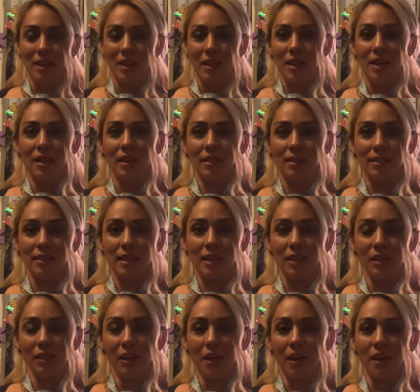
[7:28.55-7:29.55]
It could say a
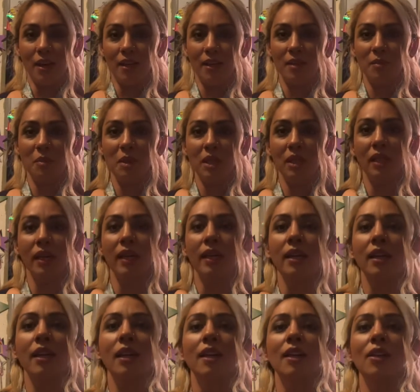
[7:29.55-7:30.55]
lot. It could be
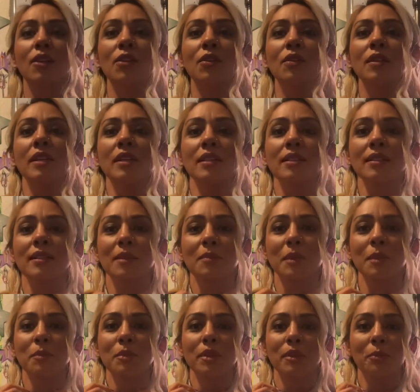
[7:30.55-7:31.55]
like, you need to step up
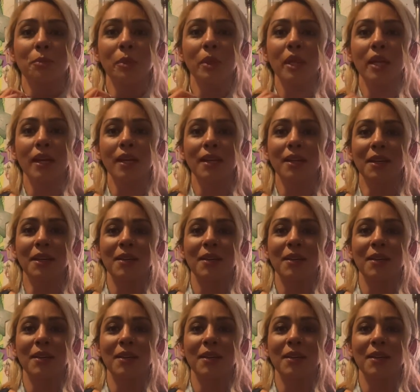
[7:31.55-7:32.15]
to the plate.